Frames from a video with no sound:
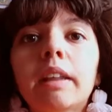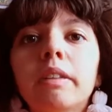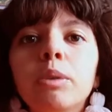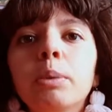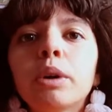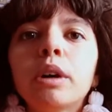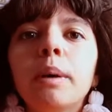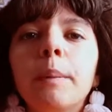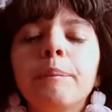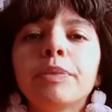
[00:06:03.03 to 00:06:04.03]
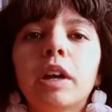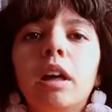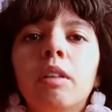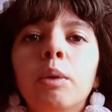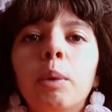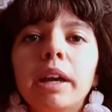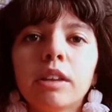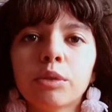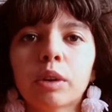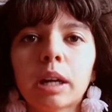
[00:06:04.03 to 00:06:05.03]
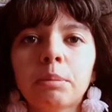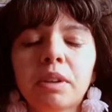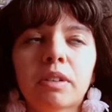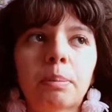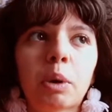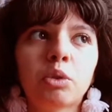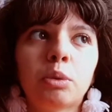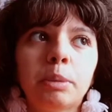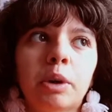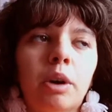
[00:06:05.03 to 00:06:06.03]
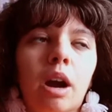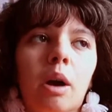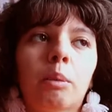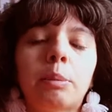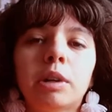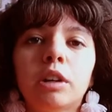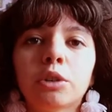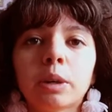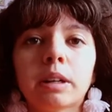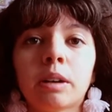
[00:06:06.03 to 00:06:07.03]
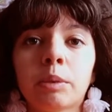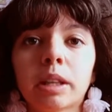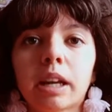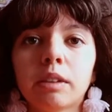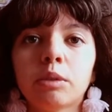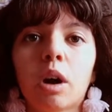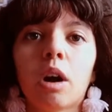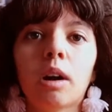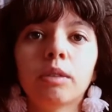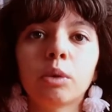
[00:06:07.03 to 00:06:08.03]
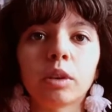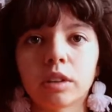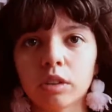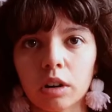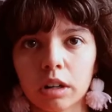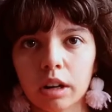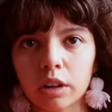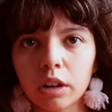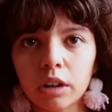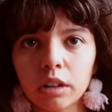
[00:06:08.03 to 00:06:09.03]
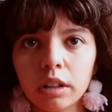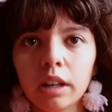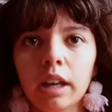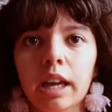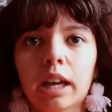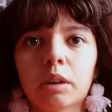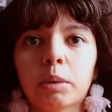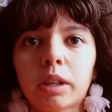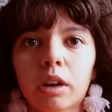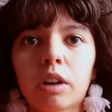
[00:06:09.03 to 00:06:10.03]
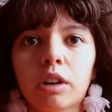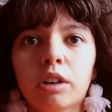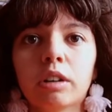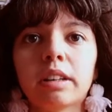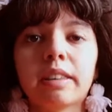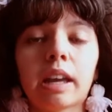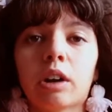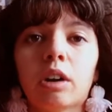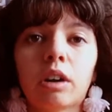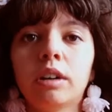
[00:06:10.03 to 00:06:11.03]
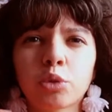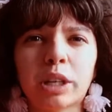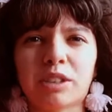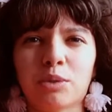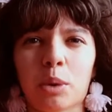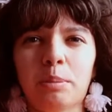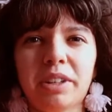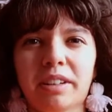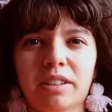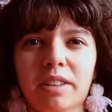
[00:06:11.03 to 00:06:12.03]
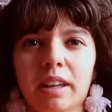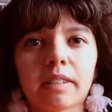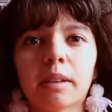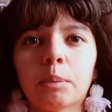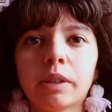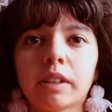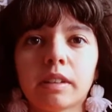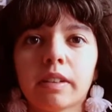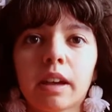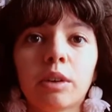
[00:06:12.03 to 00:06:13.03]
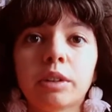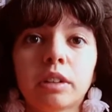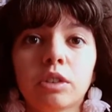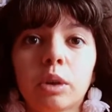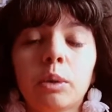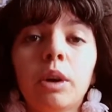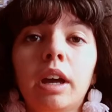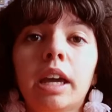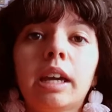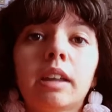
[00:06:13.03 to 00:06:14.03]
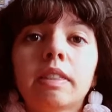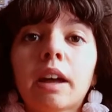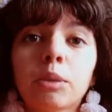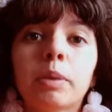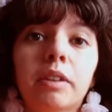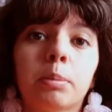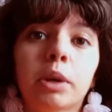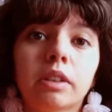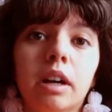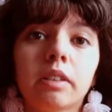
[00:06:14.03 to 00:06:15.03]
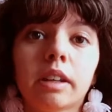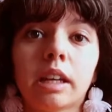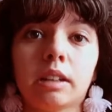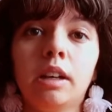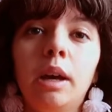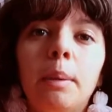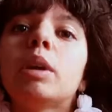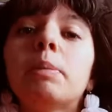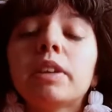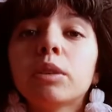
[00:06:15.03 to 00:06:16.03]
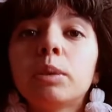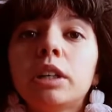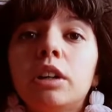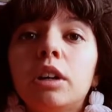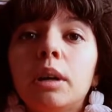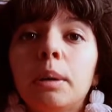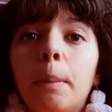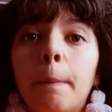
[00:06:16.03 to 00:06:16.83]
And this book, the way it's framed is supposed to mirror how women are treated in real life. Our voices are not heard, and when they are heard, they are transformed into things that we didn't say or didn't do. And that's what this book does. It makes the reader